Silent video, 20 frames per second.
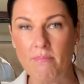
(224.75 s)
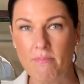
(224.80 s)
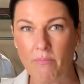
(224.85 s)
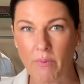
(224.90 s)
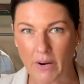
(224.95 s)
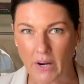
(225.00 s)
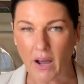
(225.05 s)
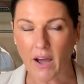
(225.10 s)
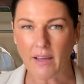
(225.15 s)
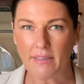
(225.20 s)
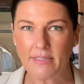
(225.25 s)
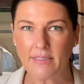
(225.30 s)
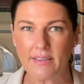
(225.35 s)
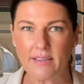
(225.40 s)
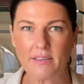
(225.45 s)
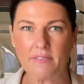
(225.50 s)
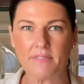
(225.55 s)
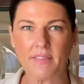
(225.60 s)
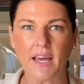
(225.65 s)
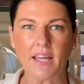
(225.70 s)
When I
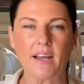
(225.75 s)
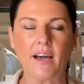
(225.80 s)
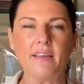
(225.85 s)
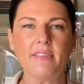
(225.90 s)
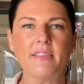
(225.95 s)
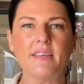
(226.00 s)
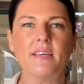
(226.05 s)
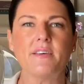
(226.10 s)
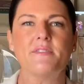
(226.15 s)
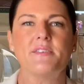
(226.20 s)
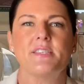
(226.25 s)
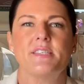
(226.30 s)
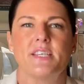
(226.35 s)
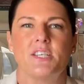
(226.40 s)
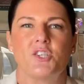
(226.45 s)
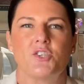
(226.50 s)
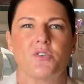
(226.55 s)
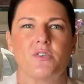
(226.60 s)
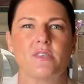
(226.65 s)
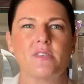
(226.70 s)
think of that, I think of
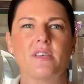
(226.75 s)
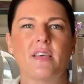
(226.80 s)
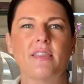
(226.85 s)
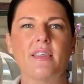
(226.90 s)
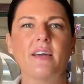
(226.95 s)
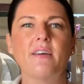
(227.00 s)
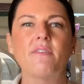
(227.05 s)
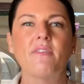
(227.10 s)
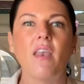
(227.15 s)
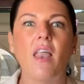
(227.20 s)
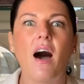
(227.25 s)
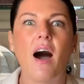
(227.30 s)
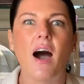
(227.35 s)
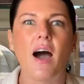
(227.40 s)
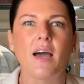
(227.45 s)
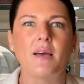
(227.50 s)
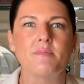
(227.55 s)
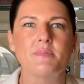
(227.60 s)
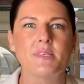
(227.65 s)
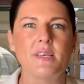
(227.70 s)
citrus, I think of
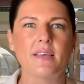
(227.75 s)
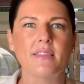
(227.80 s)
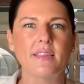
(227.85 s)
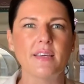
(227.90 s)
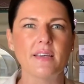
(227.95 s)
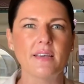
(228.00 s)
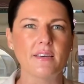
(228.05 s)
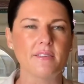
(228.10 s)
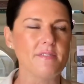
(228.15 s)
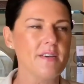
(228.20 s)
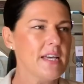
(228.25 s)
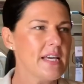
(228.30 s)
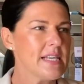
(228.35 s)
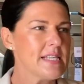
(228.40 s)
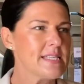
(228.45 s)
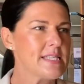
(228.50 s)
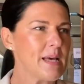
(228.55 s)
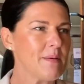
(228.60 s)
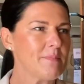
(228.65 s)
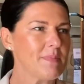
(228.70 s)
limes, I think of
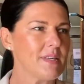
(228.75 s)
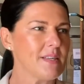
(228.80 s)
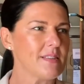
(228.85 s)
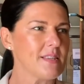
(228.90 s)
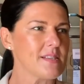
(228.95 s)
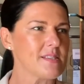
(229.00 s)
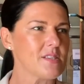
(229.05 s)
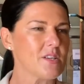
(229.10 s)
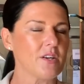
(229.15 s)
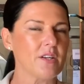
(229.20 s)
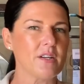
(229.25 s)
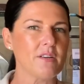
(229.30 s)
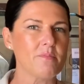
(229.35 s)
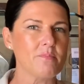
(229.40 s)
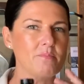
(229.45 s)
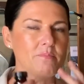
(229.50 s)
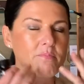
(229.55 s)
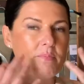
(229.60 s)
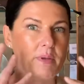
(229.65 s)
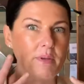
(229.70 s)
something that's going to
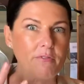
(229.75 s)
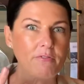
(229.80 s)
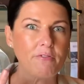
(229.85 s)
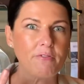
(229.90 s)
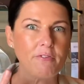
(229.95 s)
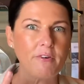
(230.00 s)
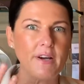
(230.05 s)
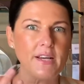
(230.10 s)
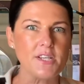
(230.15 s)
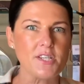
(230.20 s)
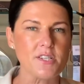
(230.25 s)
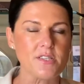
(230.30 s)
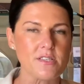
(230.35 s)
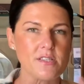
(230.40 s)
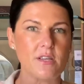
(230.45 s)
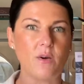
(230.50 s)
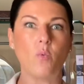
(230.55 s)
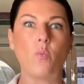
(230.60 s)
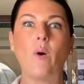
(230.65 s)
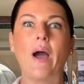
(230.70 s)
be fresh,
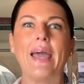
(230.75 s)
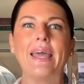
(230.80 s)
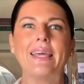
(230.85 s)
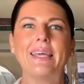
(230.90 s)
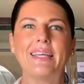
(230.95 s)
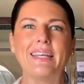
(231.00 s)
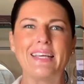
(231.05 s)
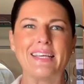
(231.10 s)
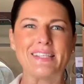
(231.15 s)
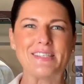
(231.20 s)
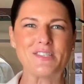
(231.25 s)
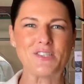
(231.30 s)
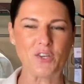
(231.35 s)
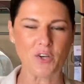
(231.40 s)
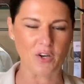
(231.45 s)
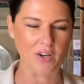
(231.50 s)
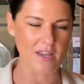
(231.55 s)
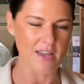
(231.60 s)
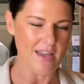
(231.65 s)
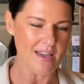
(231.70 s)
it's awakening.
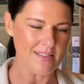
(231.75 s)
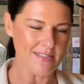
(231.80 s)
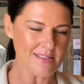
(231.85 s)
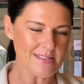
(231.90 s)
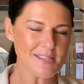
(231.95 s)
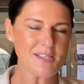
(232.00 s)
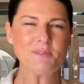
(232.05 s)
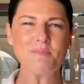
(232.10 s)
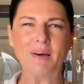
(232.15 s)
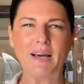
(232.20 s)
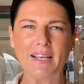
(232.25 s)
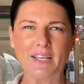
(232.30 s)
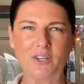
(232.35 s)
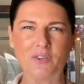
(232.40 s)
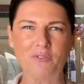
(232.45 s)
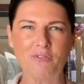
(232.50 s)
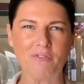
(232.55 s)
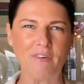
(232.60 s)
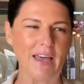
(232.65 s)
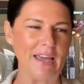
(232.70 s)
So this is my
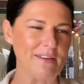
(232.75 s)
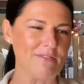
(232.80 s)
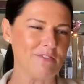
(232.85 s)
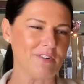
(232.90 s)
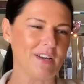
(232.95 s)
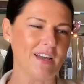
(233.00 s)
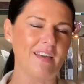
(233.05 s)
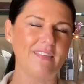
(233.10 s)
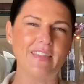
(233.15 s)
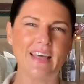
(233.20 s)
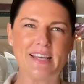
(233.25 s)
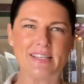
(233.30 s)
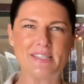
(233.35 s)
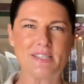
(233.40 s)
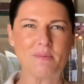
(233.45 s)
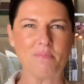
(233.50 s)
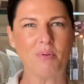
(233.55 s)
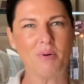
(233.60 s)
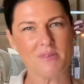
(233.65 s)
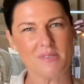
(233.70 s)
little favourite, and that's
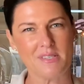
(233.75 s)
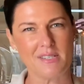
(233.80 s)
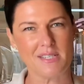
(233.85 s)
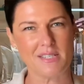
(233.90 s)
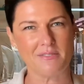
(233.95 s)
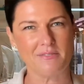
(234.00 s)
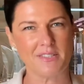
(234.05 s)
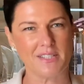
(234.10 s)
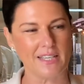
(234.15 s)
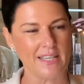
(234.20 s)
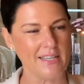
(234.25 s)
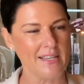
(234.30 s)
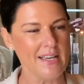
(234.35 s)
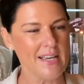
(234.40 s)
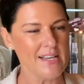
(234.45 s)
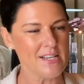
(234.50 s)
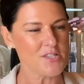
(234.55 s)
the positivity.